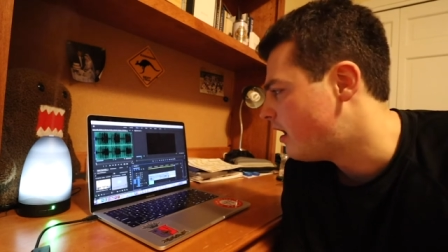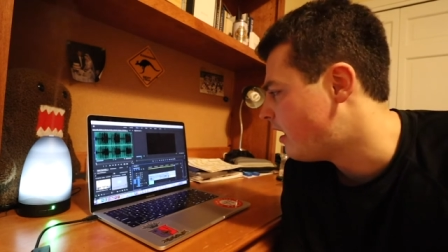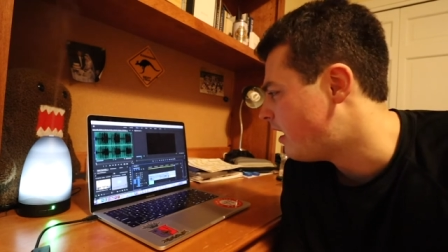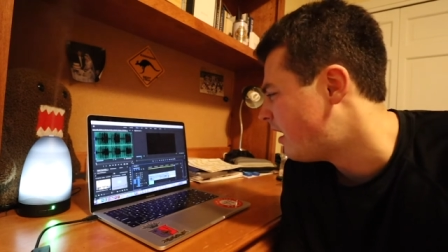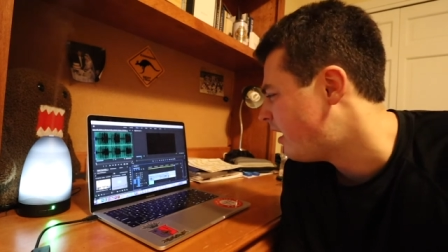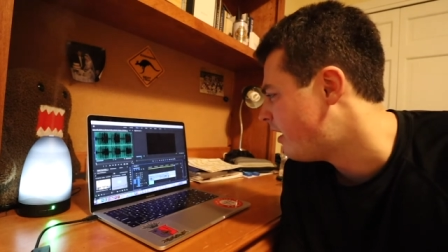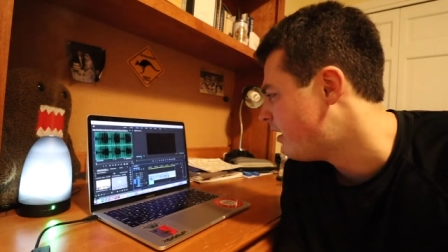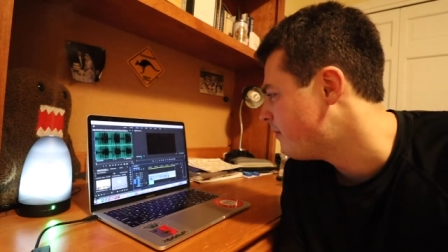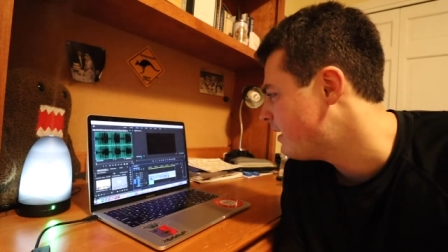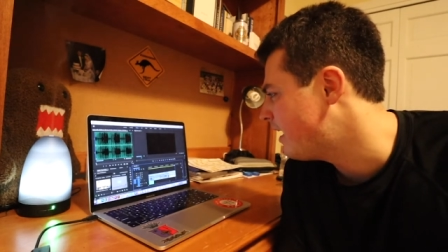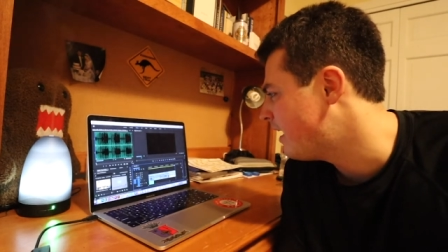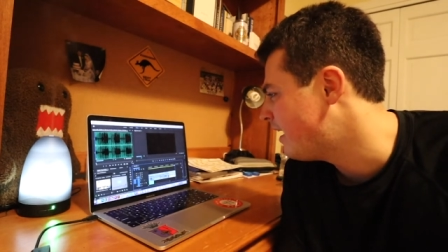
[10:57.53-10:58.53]

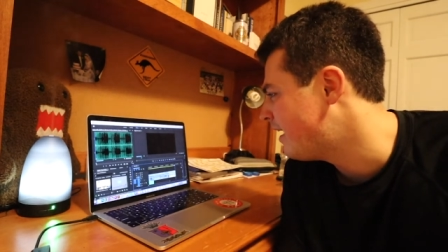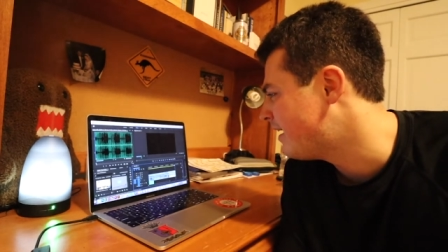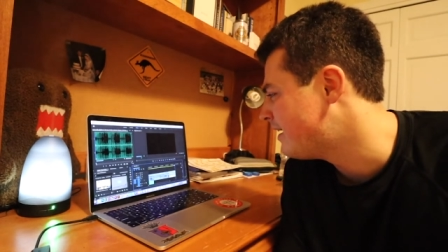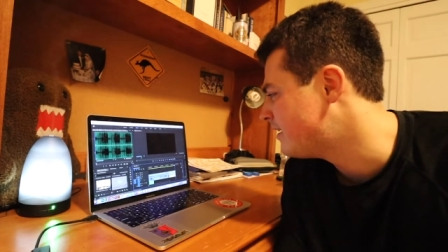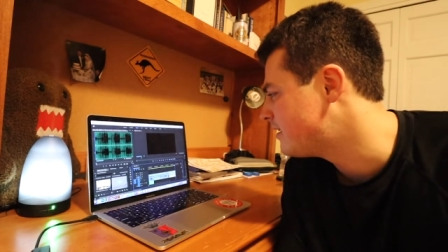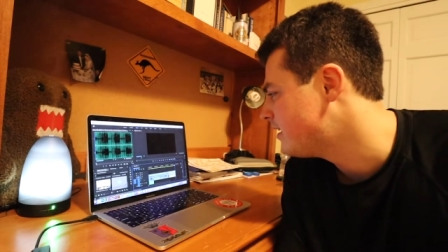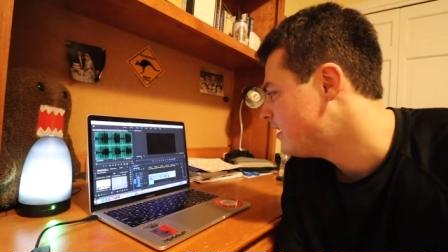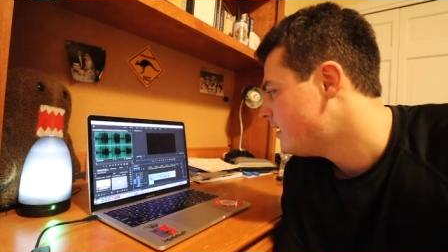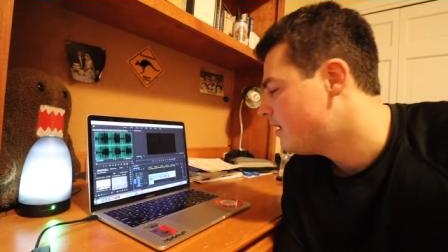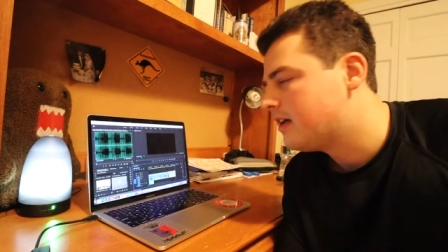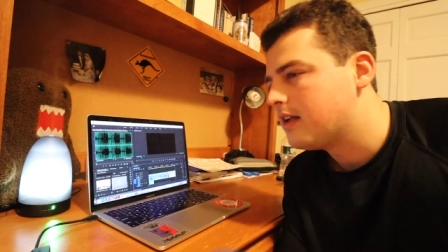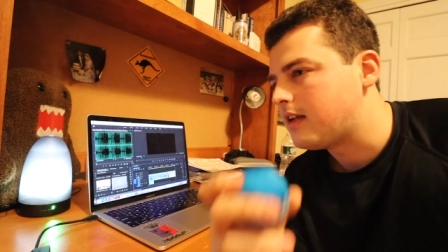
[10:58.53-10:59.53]
And
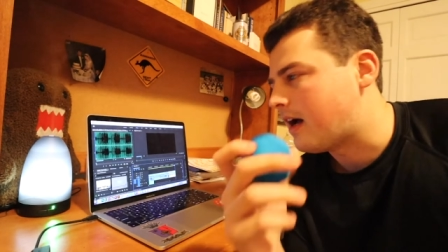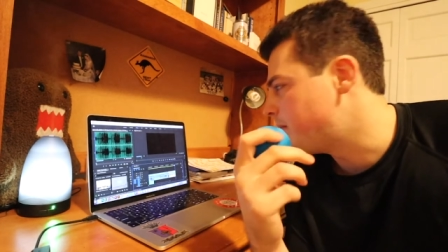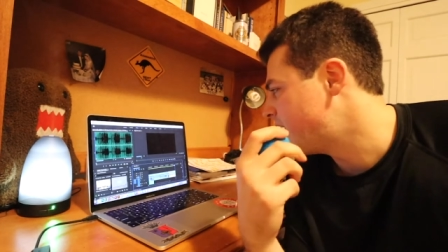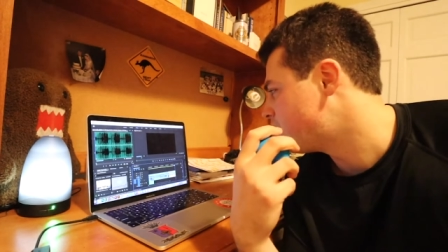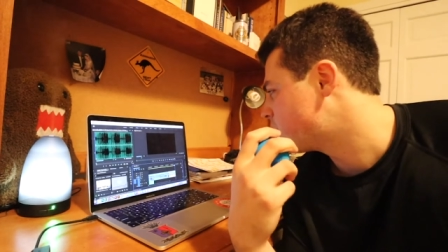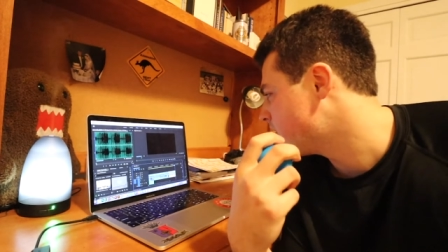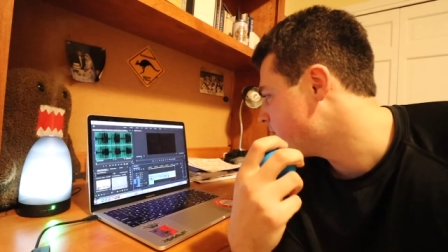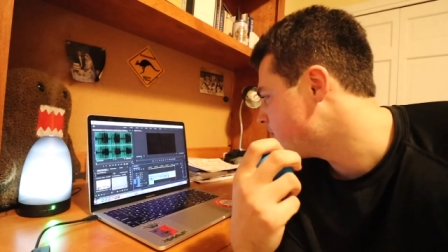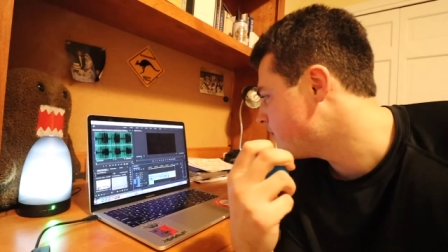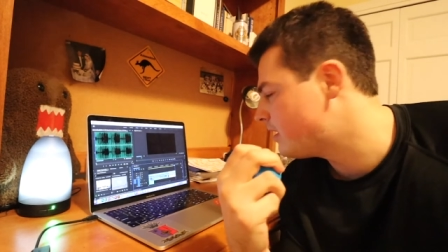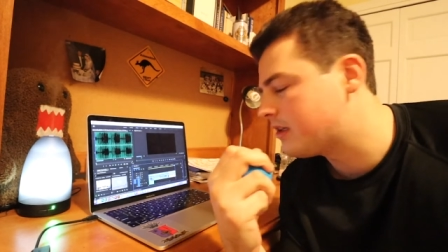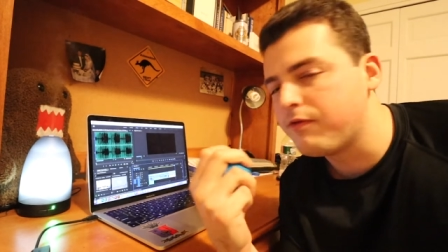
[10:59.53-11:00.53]
I mean, I
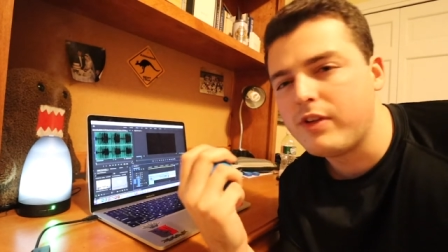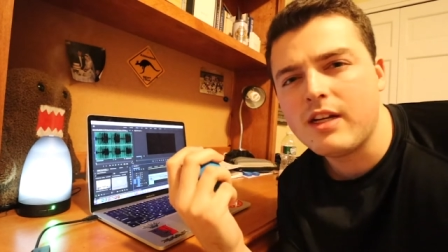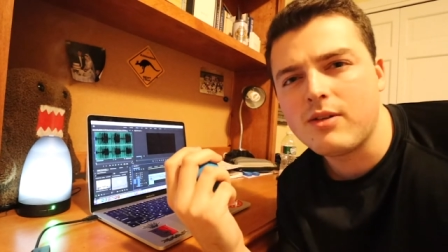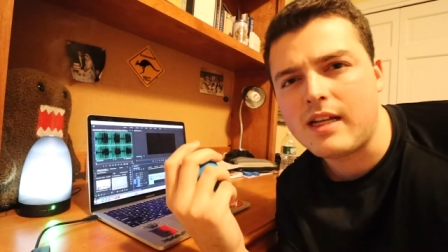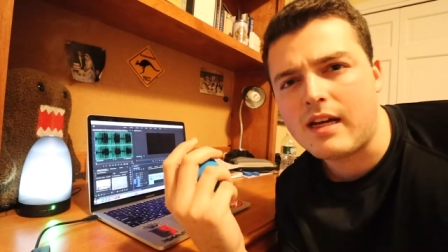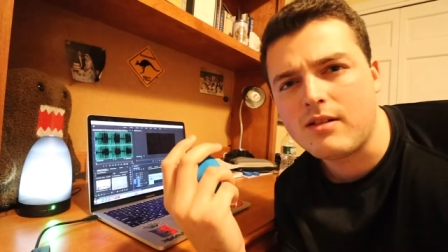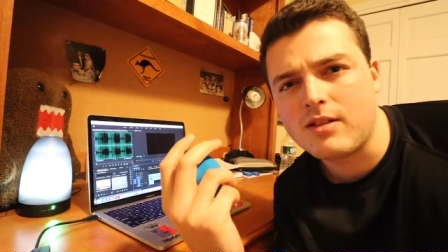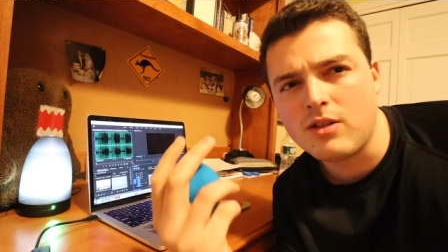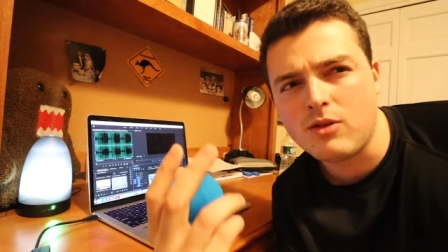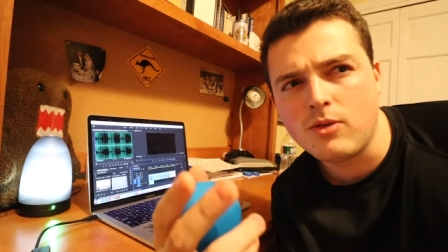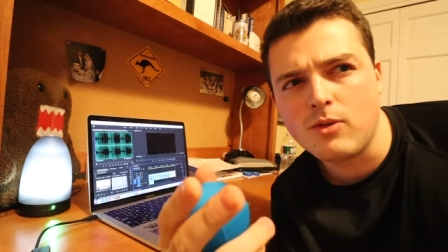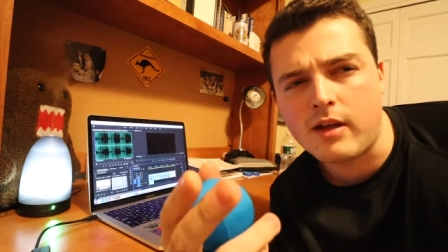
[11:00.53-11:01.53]
trimmed this video down
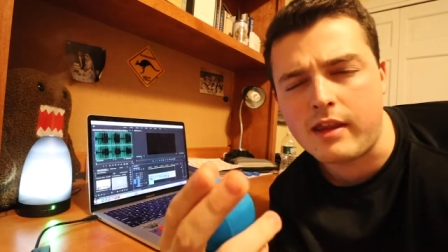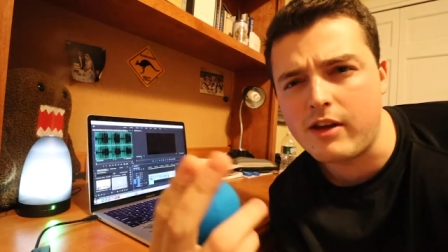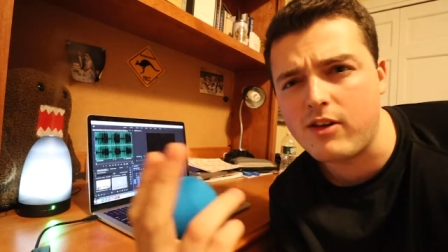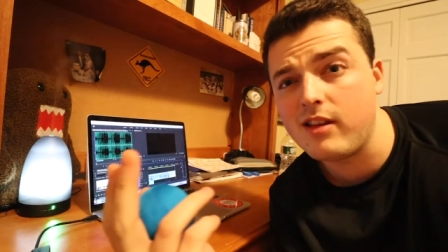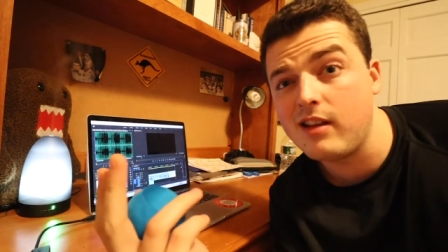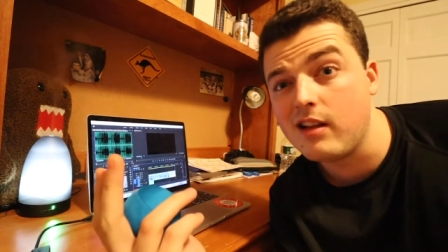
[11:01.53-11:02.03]
to, I think you're on